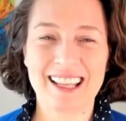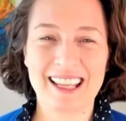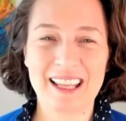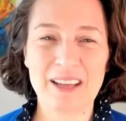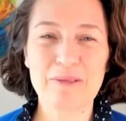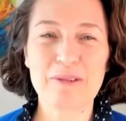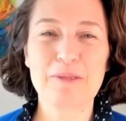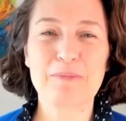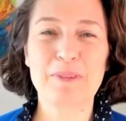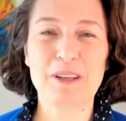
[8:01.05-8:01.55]

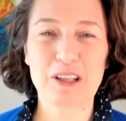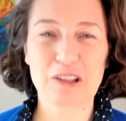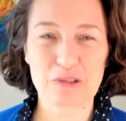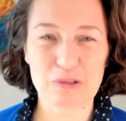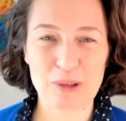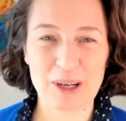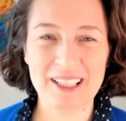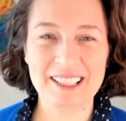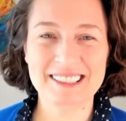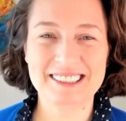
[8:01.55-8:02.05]
It would be
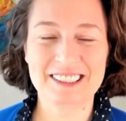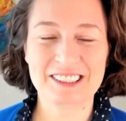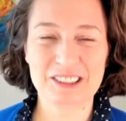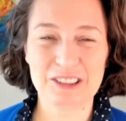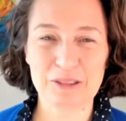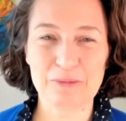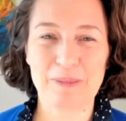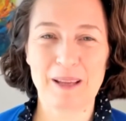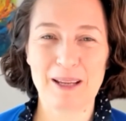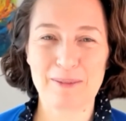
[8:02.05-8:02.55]
great to
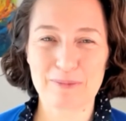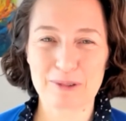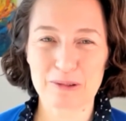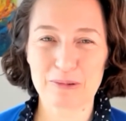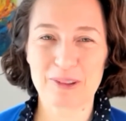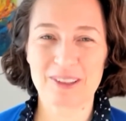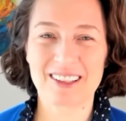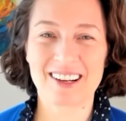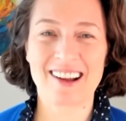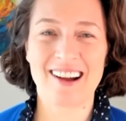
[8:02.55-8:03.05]
do
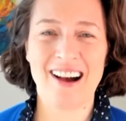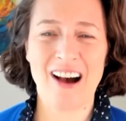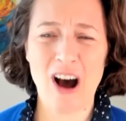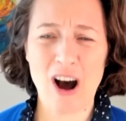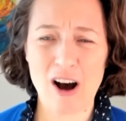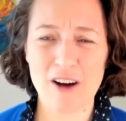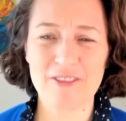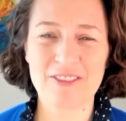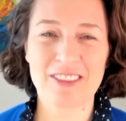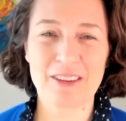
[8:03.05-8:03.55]
paperwork
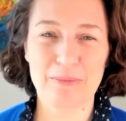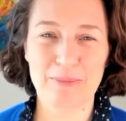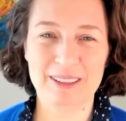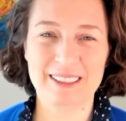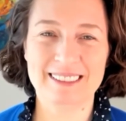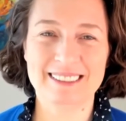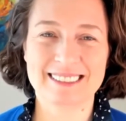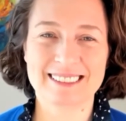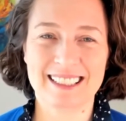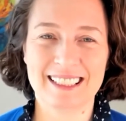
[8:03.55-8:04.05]
off the
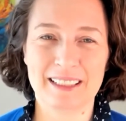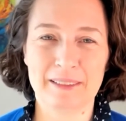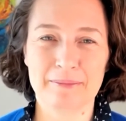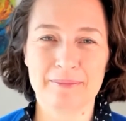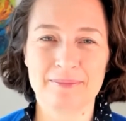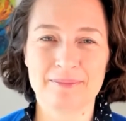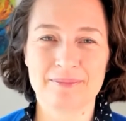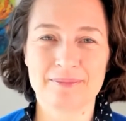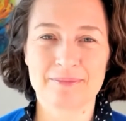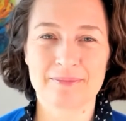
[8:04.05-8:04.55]
beaten time,
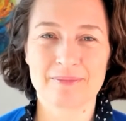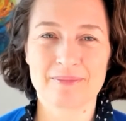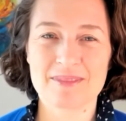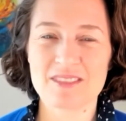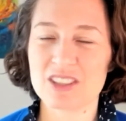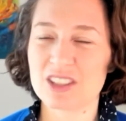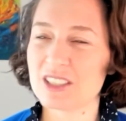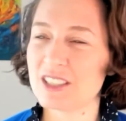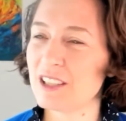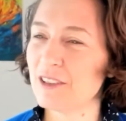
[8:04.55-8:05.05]

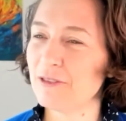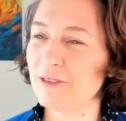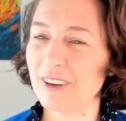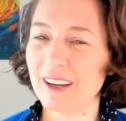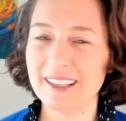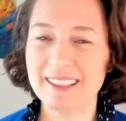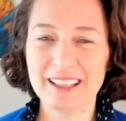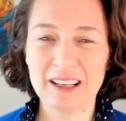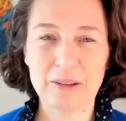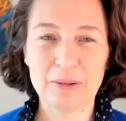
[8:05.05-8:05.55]
just to
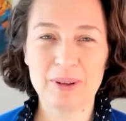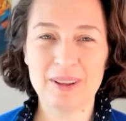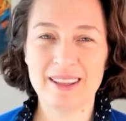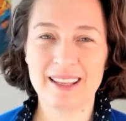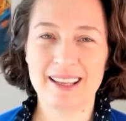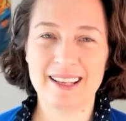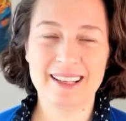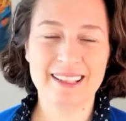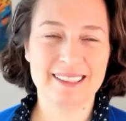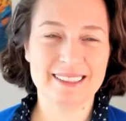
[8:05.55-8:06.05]
find out when
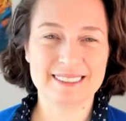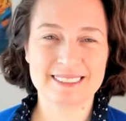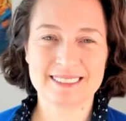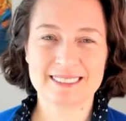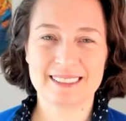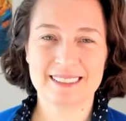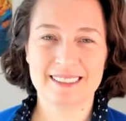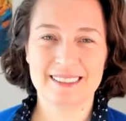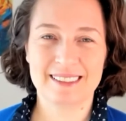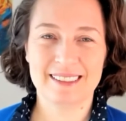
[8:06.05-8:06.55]
that
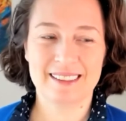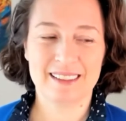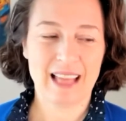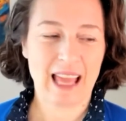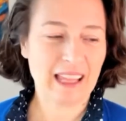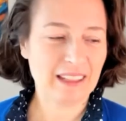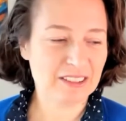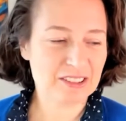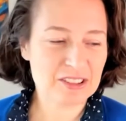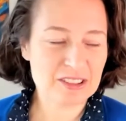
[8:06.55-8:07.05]
is.
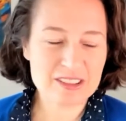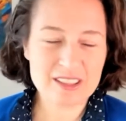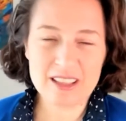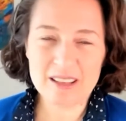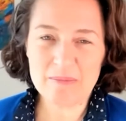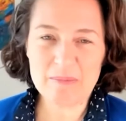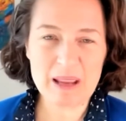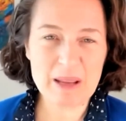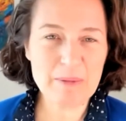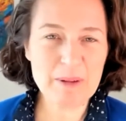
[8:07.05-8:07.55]
And
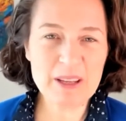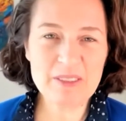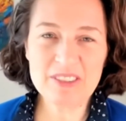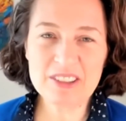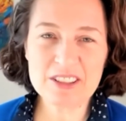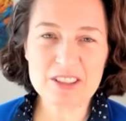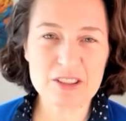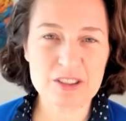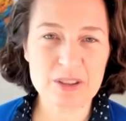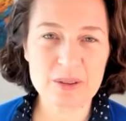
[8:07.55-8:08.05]
maybe
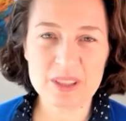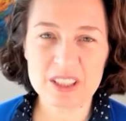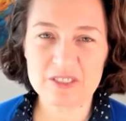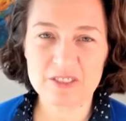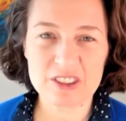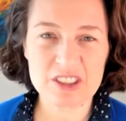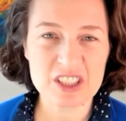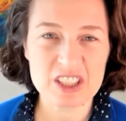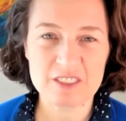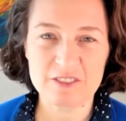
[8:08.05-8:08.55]
even to do it
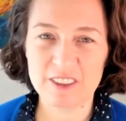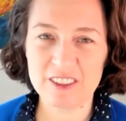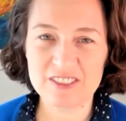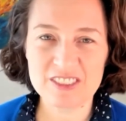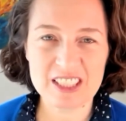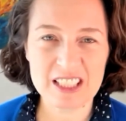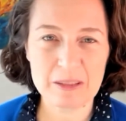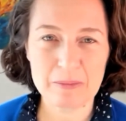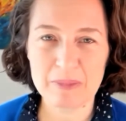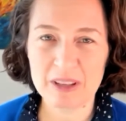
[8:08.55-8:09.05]
for just
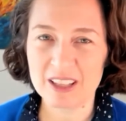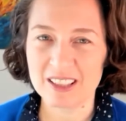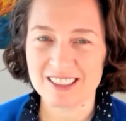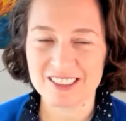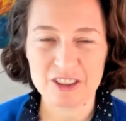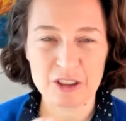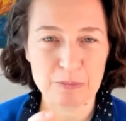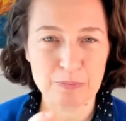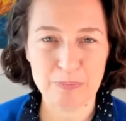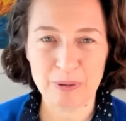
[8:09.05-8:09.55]
15
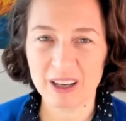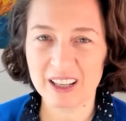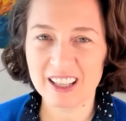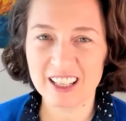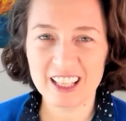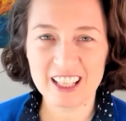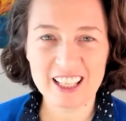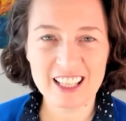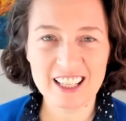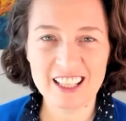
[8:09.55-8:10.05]
minutes. You're
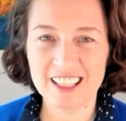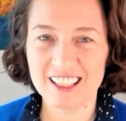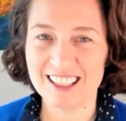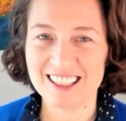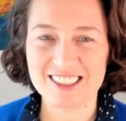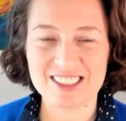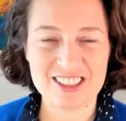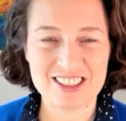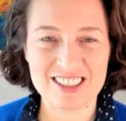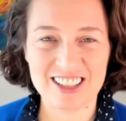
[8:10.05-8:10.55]
bucketing it.
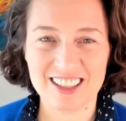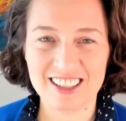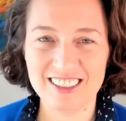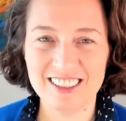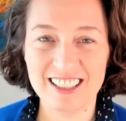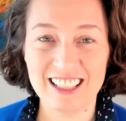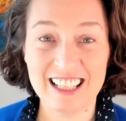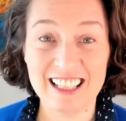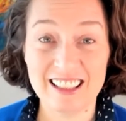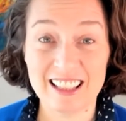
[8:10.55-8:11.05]
It's
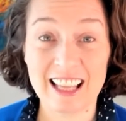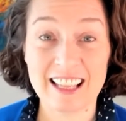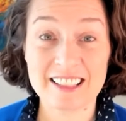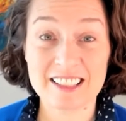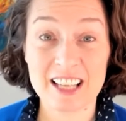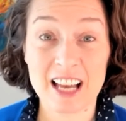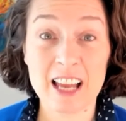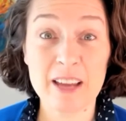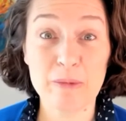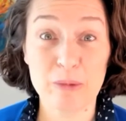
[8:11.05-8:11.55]
done in that
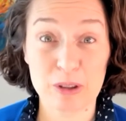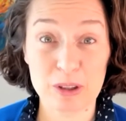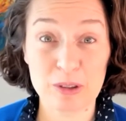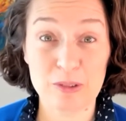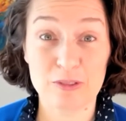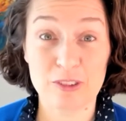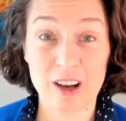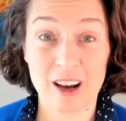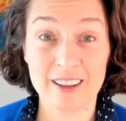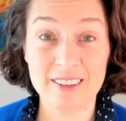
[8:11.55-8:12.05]
time, what
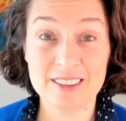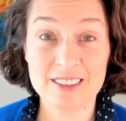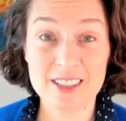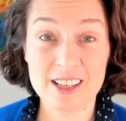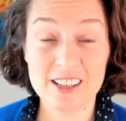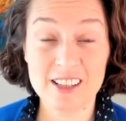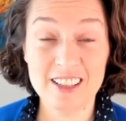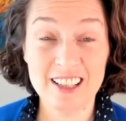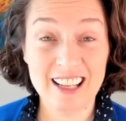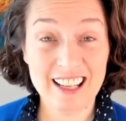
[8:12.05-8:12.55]
you've gotten
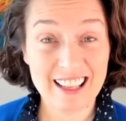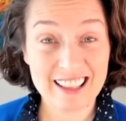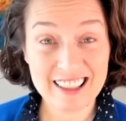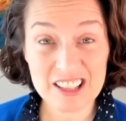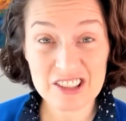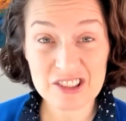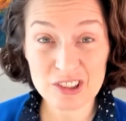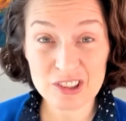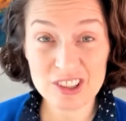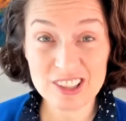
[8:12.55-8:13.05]
done. And
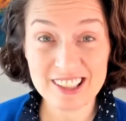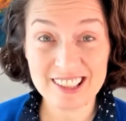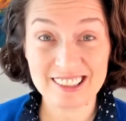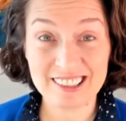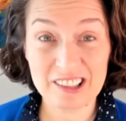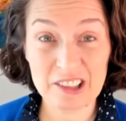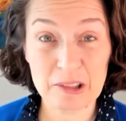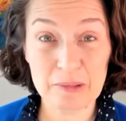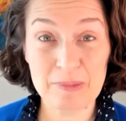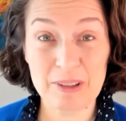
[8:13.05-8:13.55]
that's already a
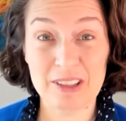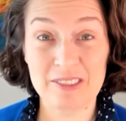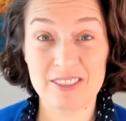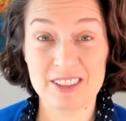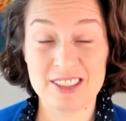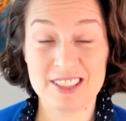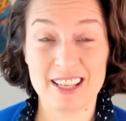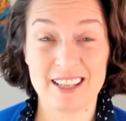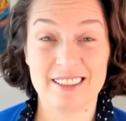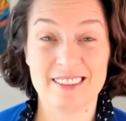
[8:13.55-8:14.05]
little bit of
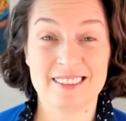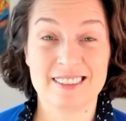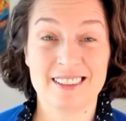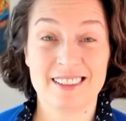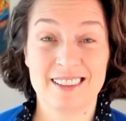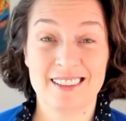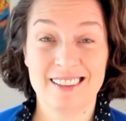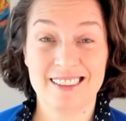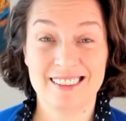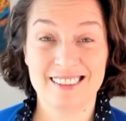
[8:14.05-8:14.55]
a dent.
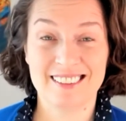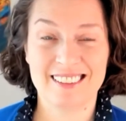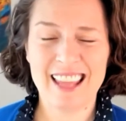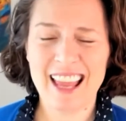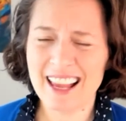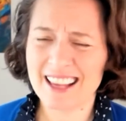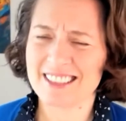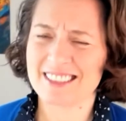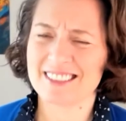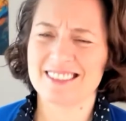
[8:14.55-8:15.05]

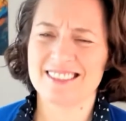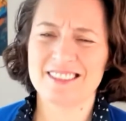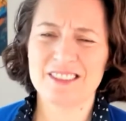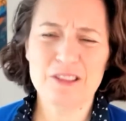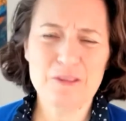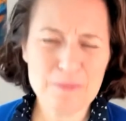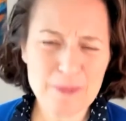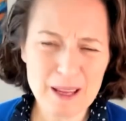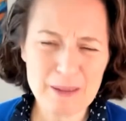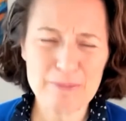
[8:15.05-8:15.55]
Yes,
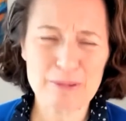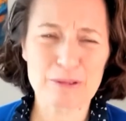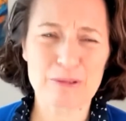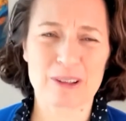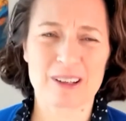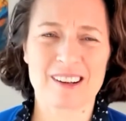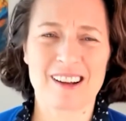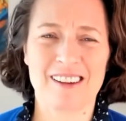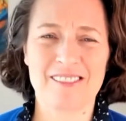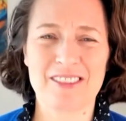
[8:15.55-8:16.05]
do
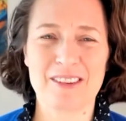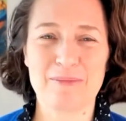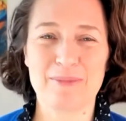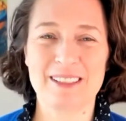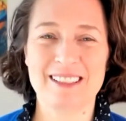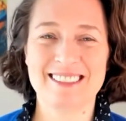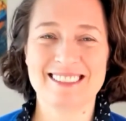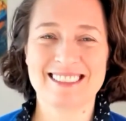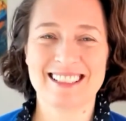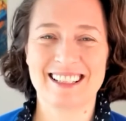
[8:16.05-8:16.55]
paperwork off the
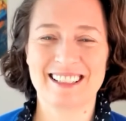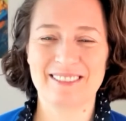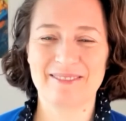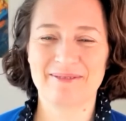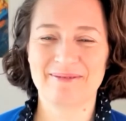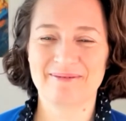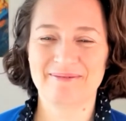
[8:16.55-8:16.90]
beaten time.